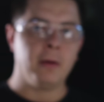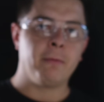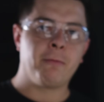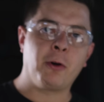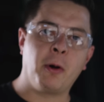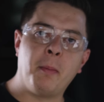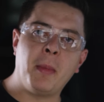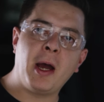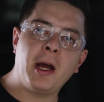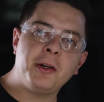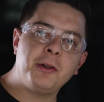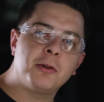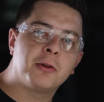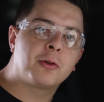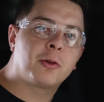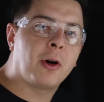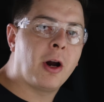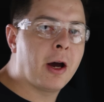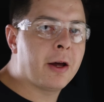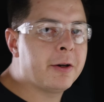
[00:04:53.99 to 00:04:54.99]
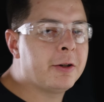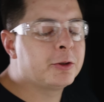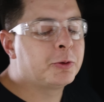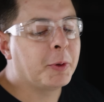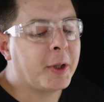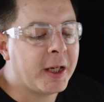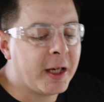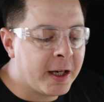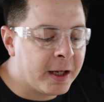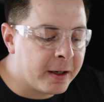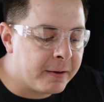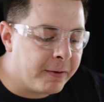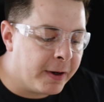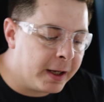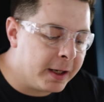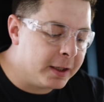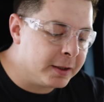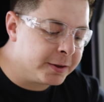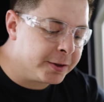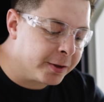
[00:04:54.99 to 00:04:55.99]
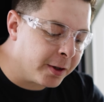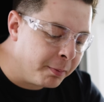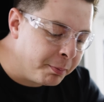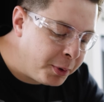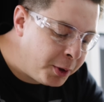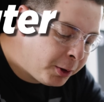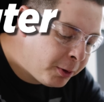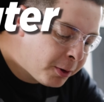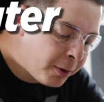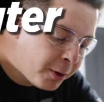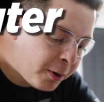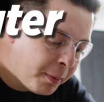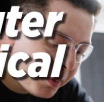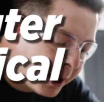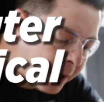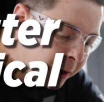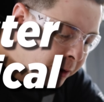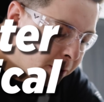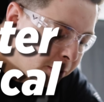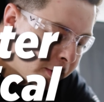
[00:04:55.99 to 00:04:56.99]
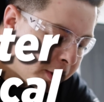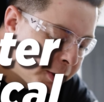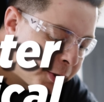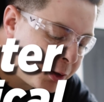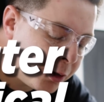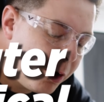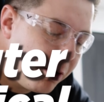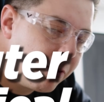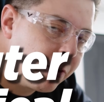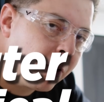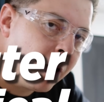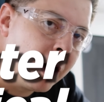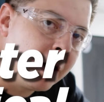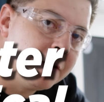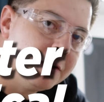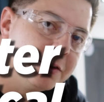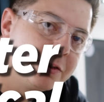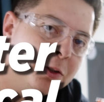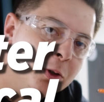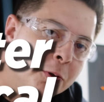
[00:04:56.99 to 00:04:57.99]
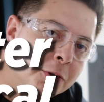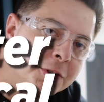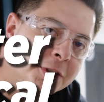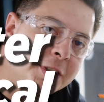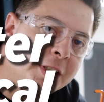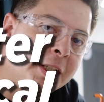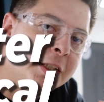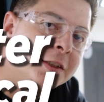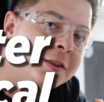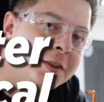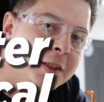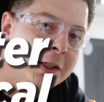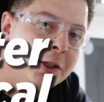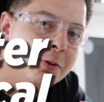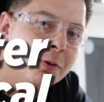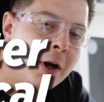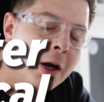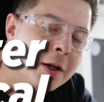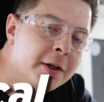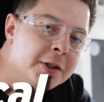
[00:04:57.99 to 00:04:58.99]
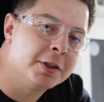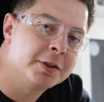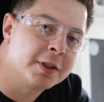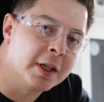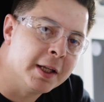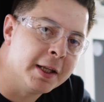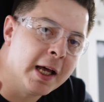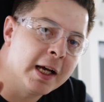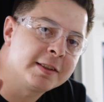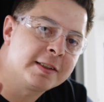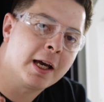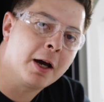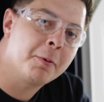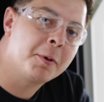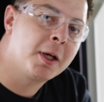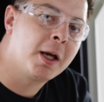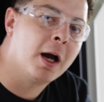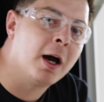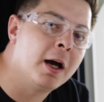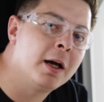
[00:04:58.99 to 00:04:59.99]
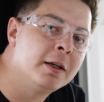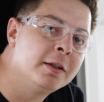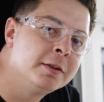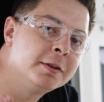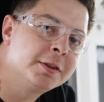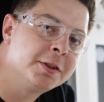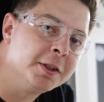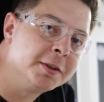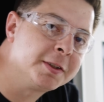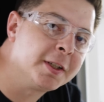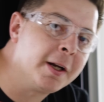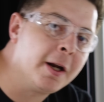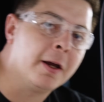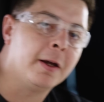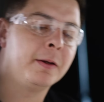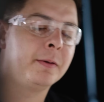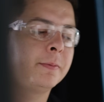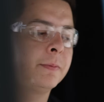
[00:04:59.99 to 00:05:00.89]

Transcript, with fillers: From manual grinders, we innovated to computer numerical control grinders, or CNC grinders, and that's how we got to today.